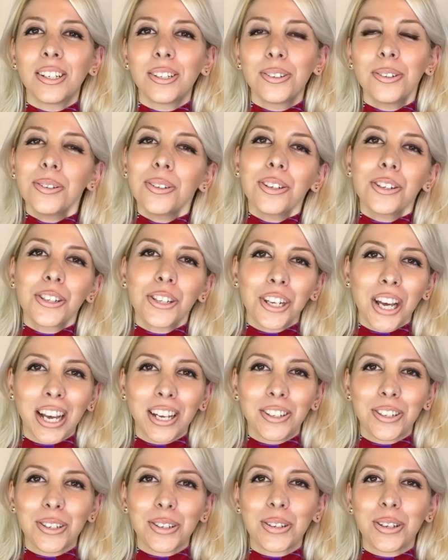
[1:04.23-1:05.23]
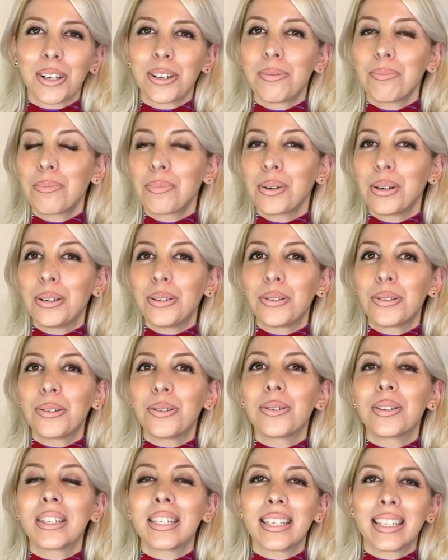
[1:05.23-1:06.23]
to the changes in
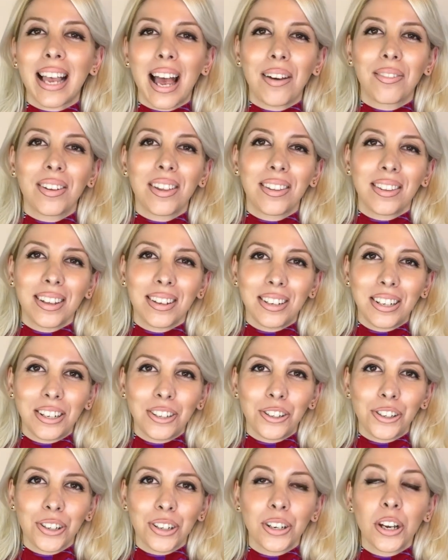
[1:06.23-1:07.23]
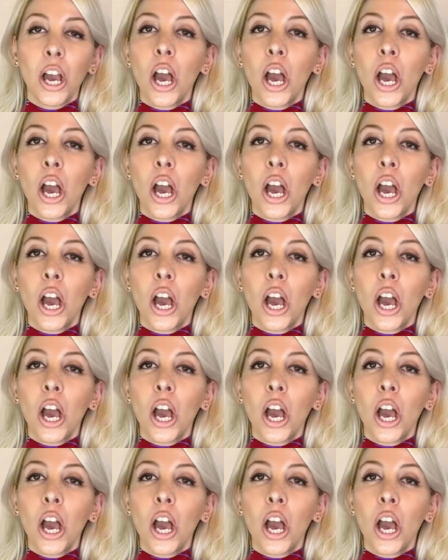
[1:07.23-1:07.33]
PRINCE2's 7th edition,